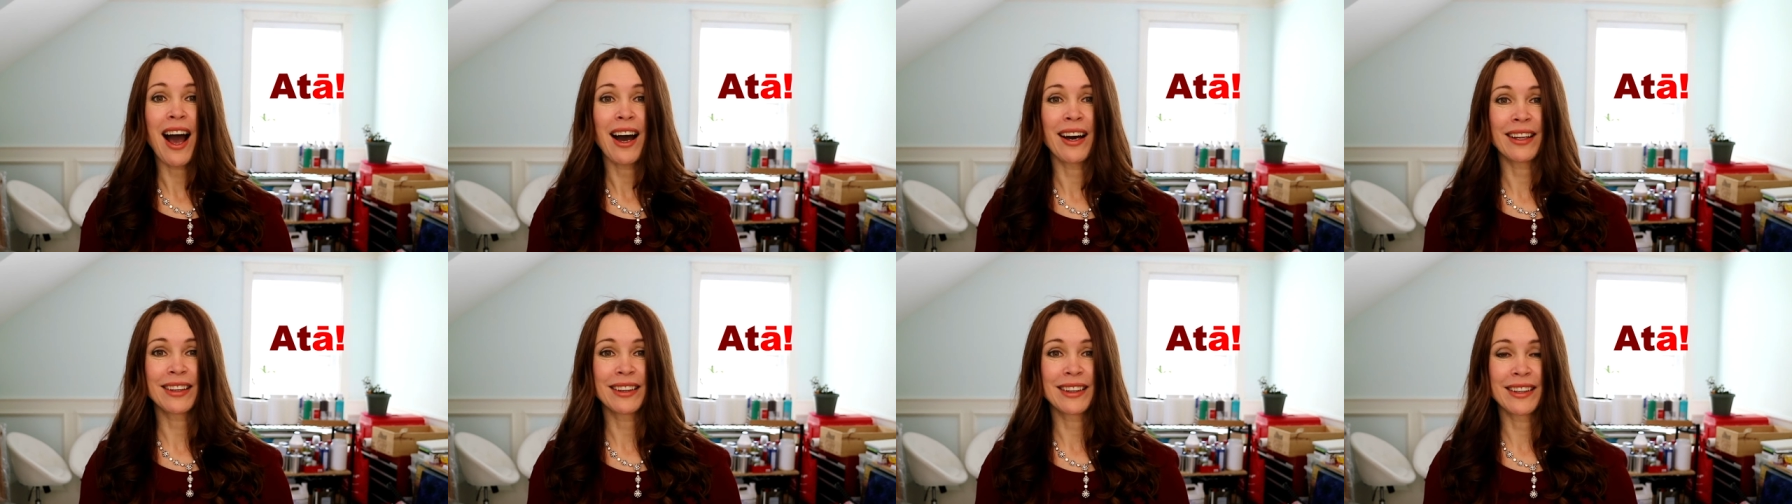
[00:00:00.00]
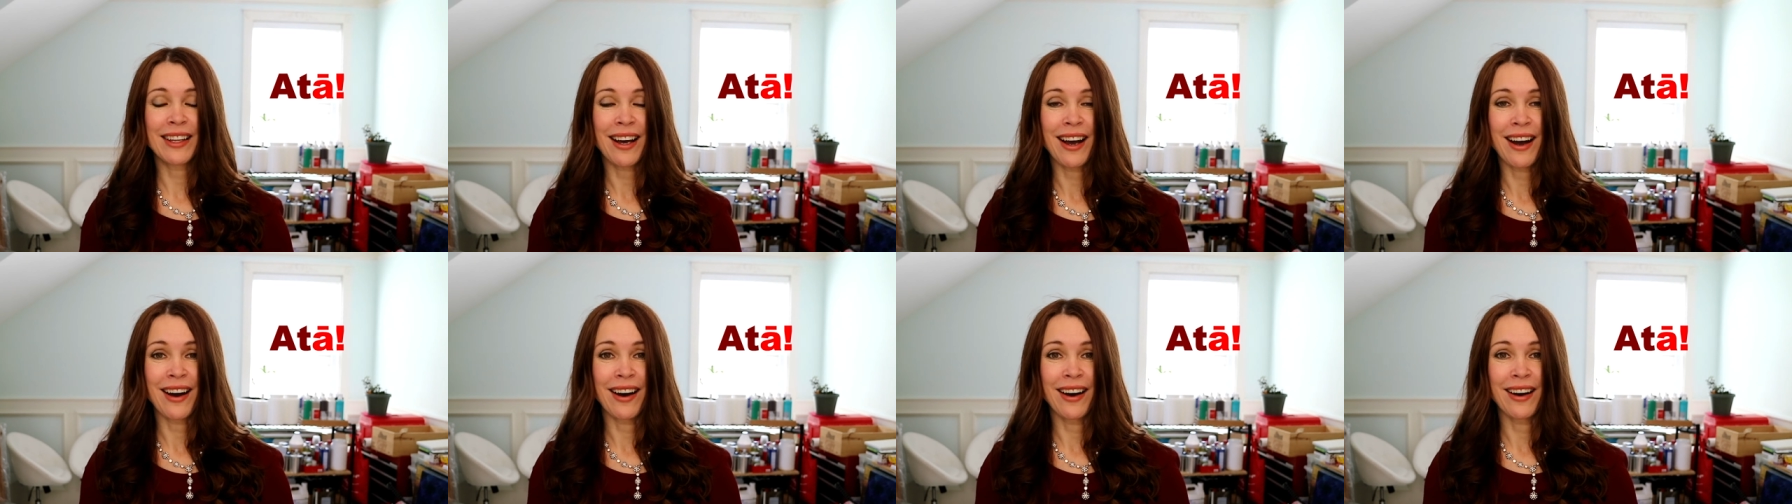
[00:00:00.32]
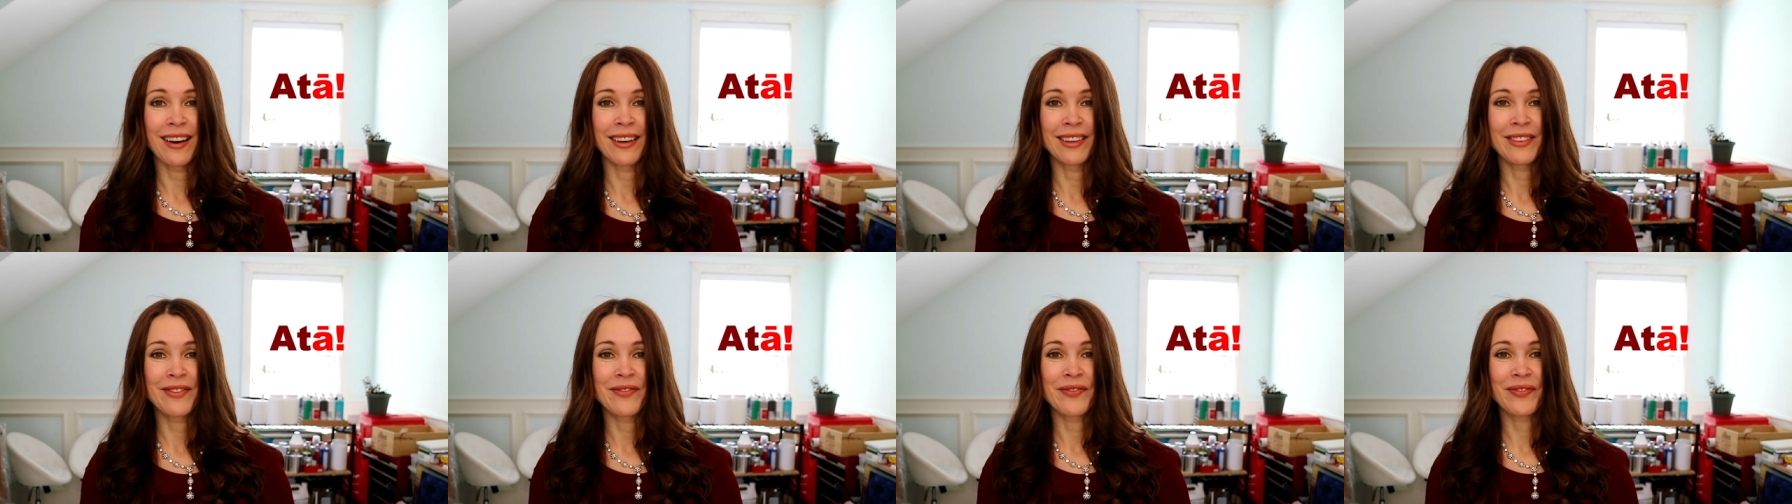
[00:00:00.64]

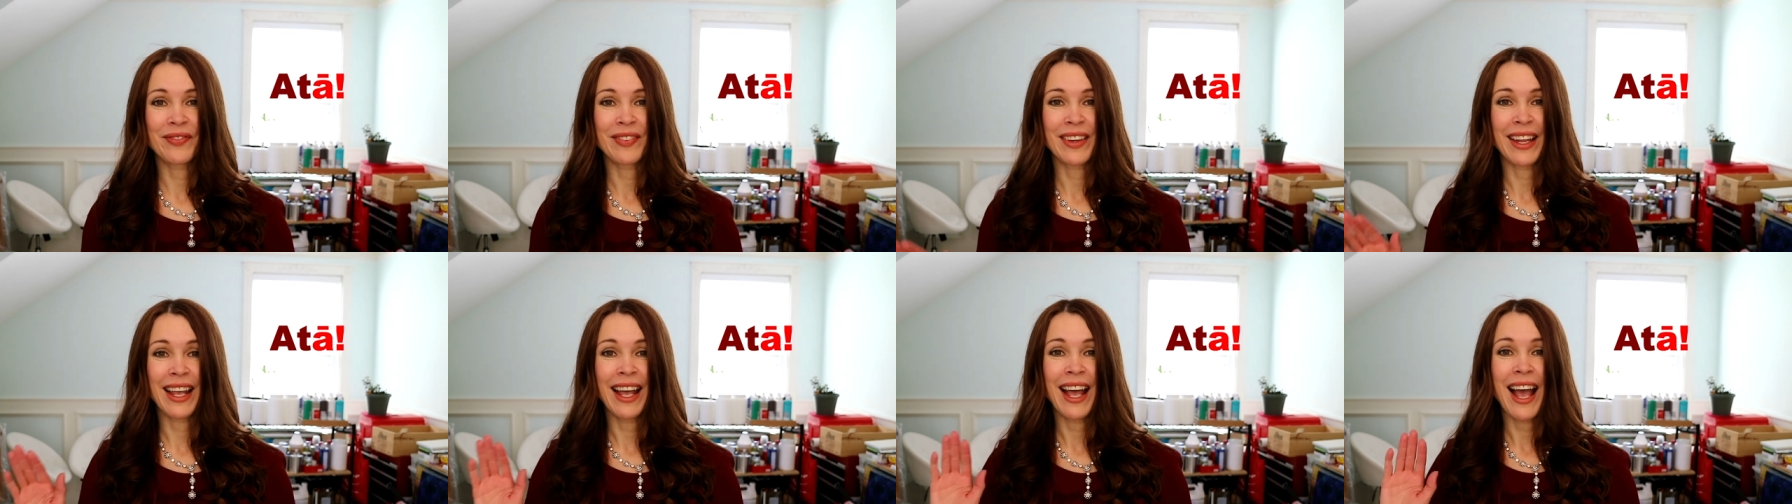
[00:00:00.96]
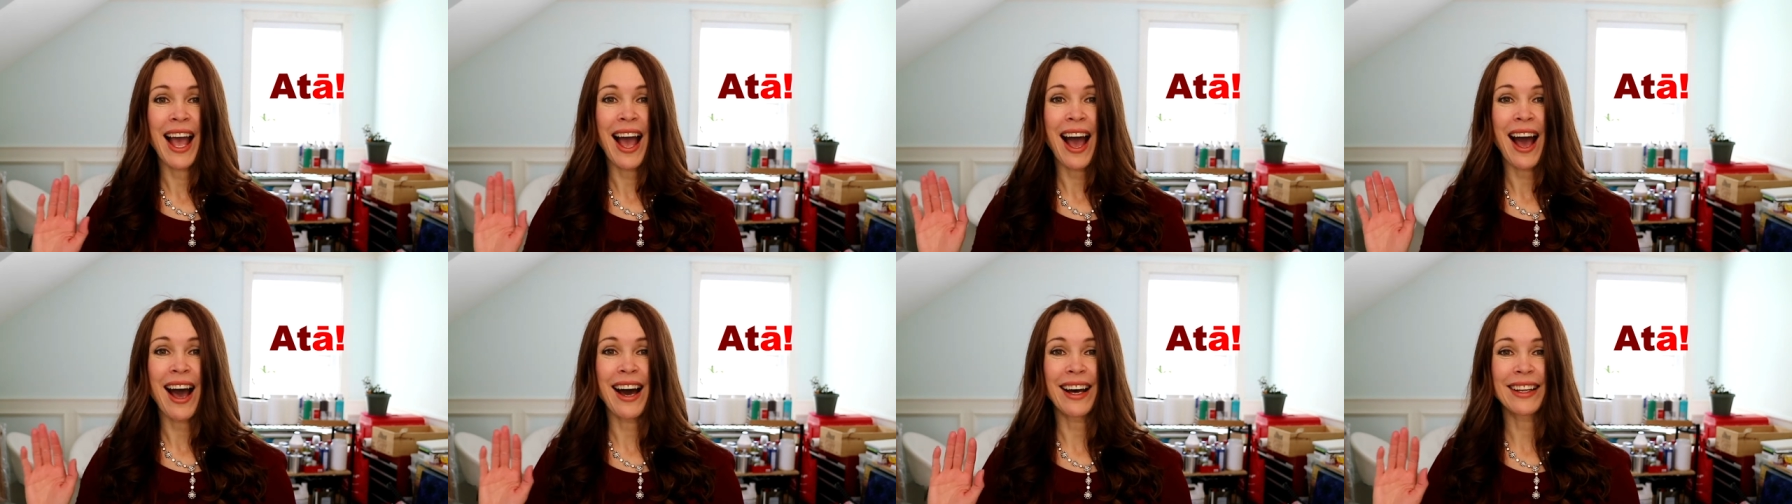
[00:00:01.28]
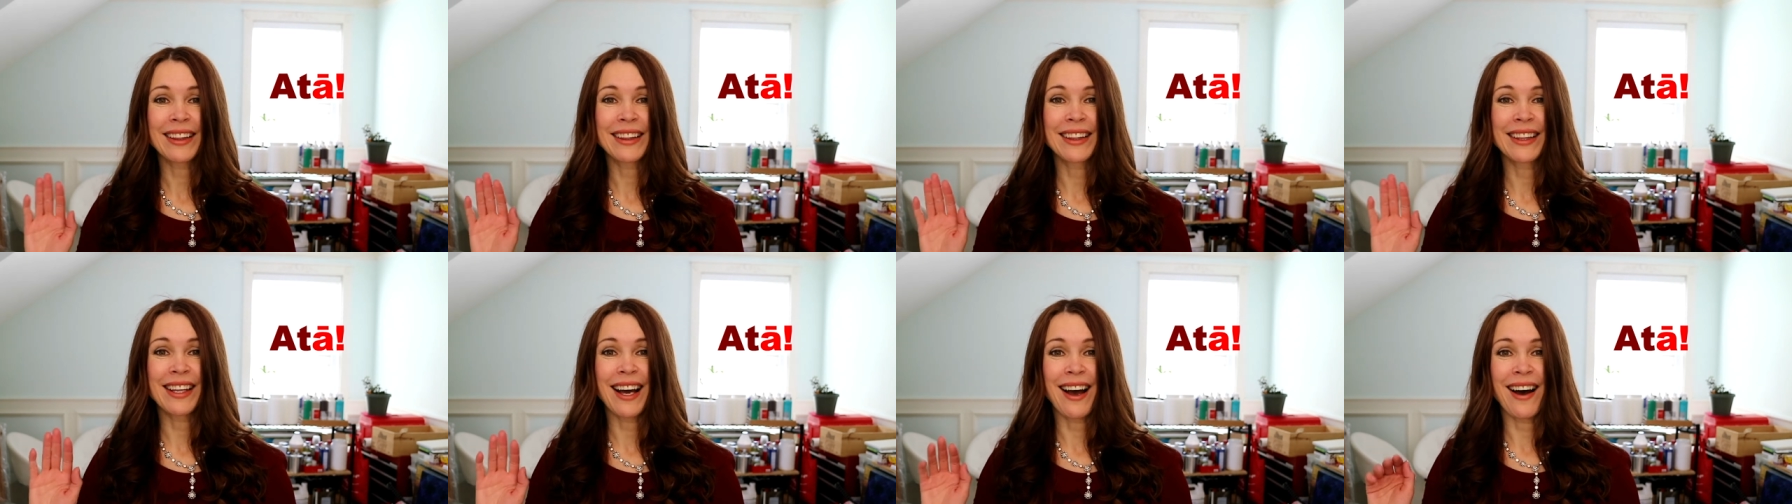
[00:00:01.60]
ata,
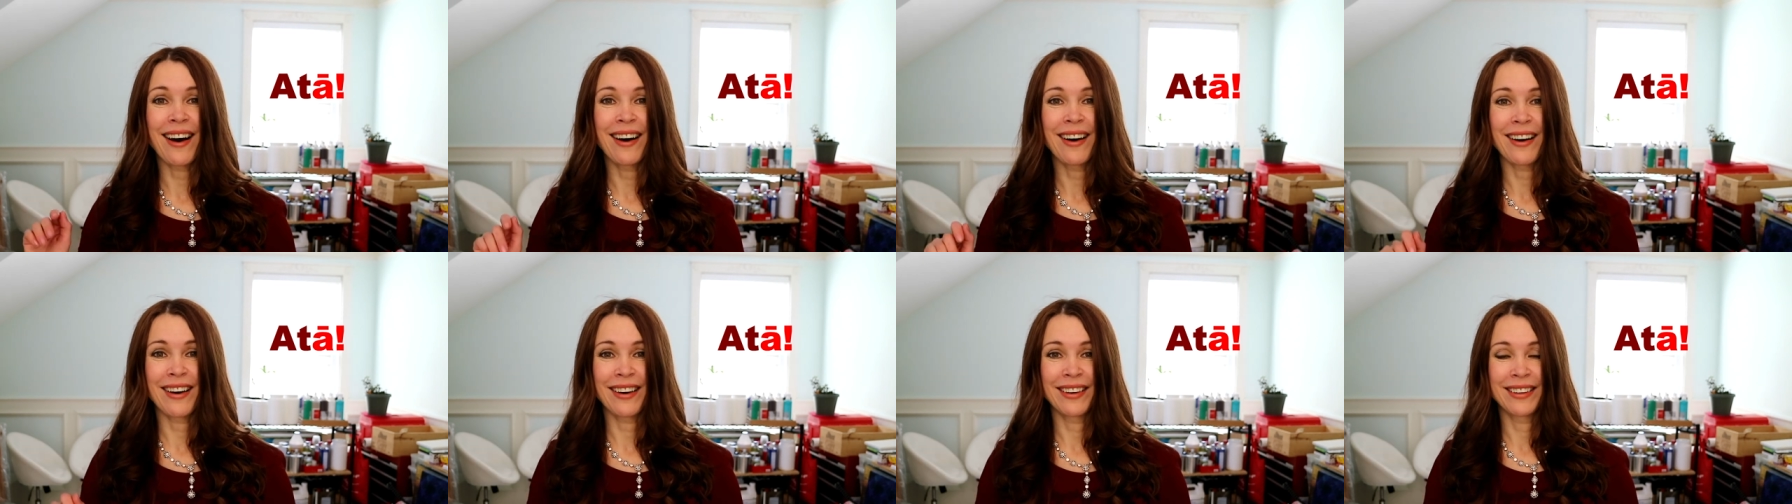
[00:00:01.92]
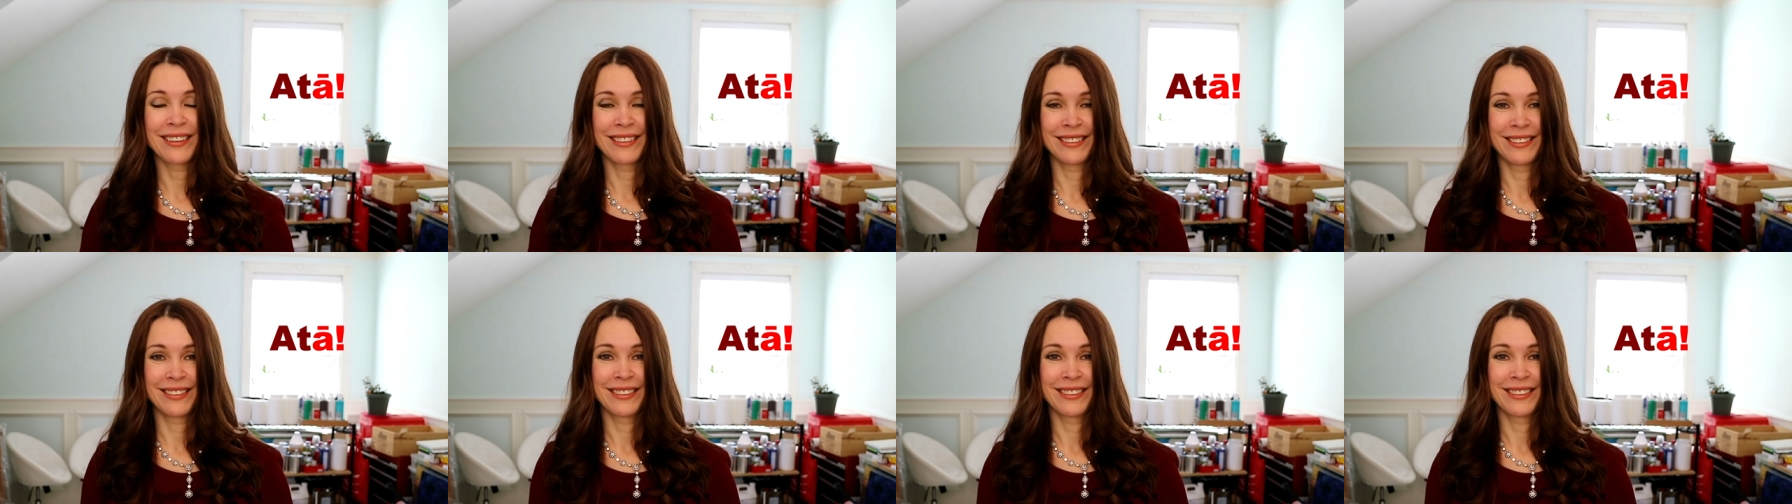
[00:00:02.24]
Atta.